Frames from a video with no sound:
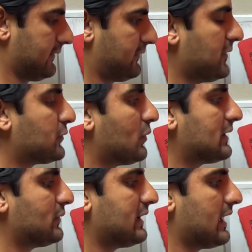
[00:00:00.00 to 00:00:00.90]
Fifth one
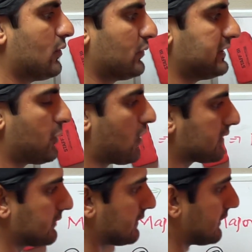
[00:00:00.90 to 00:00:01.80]
we talked
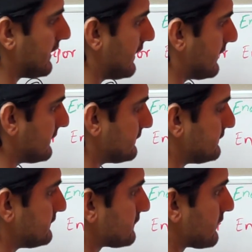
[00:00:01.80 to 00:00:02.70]
here.
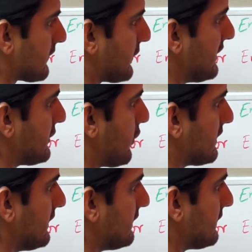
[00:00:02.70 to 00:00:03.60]
We talked
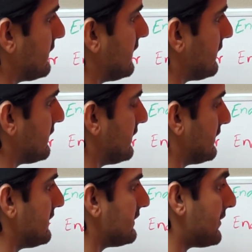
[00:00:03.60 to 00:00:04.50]
this
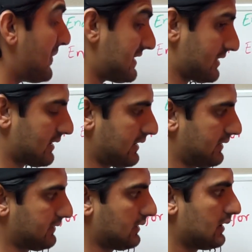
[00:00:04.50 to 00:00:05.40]
is the major
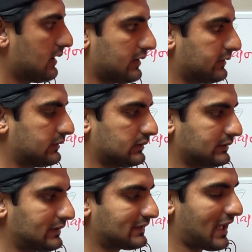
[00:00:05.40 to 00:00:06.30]
glands.
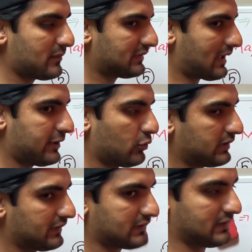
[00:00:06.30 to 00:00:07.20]
The thymus I don't
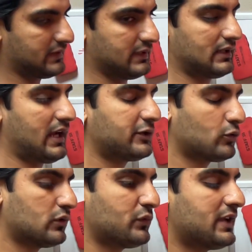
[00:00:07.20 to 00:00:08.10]
discuss here. I
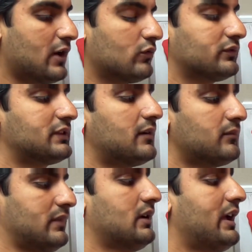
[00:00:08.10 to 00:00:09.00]
told we have
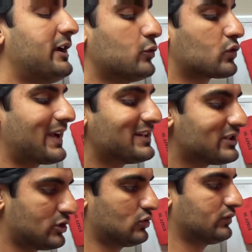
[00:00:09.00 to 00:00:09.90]
some endocrine
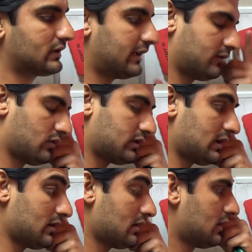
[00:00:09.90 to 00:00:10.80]
tissues gland. Okay.